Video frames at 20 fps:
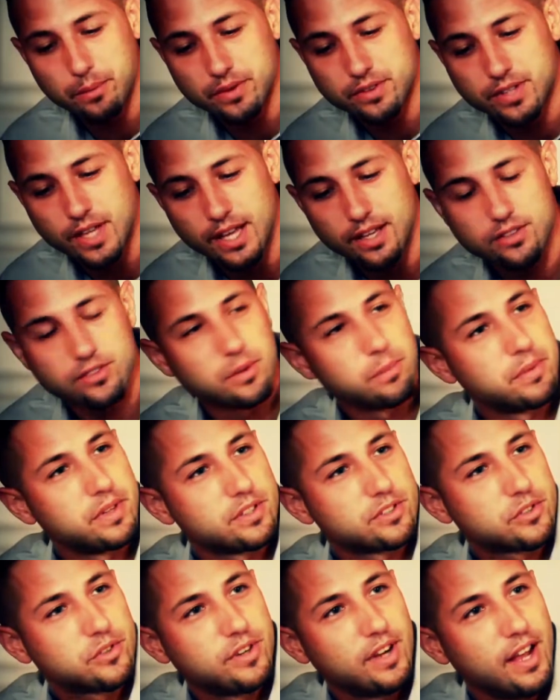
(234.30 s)
He
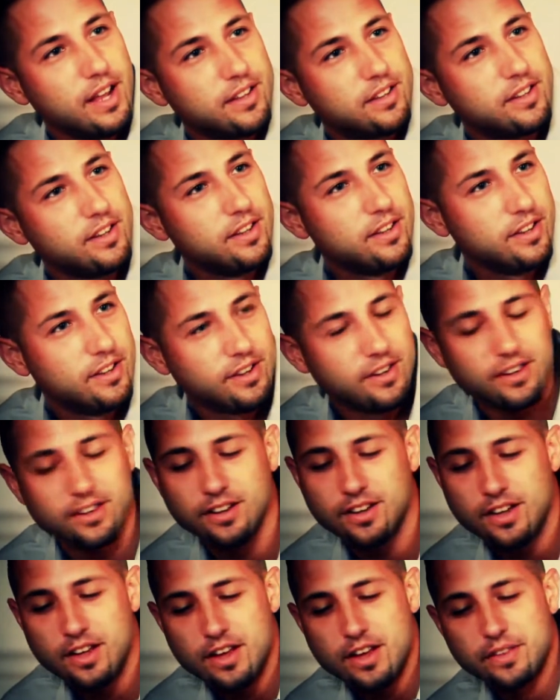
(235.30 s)
noticed that I was
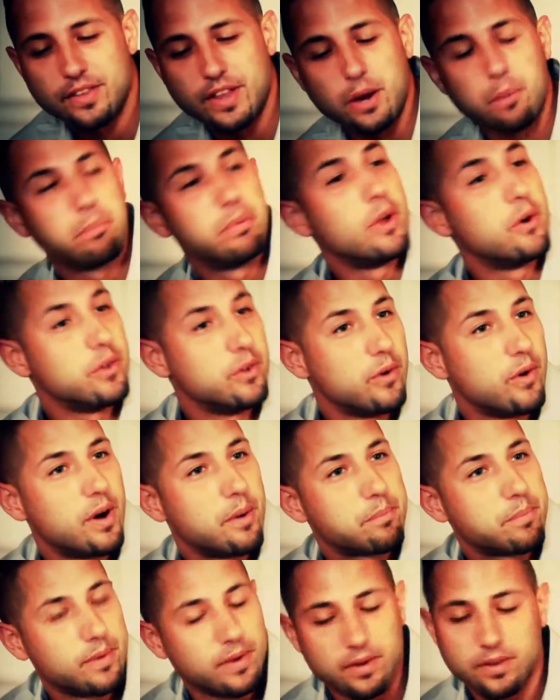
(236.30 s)
living
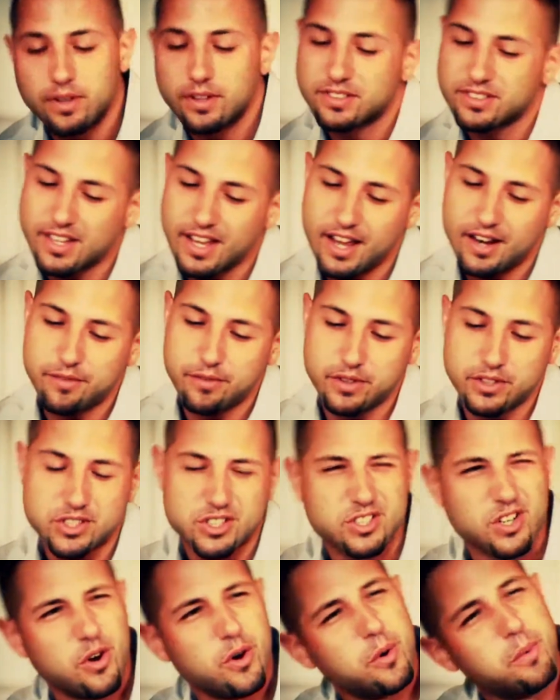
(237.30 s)
in a
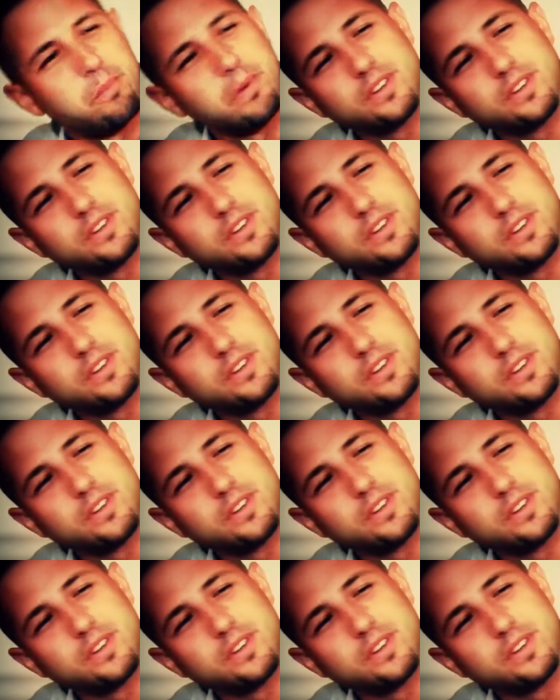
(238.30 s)
situation where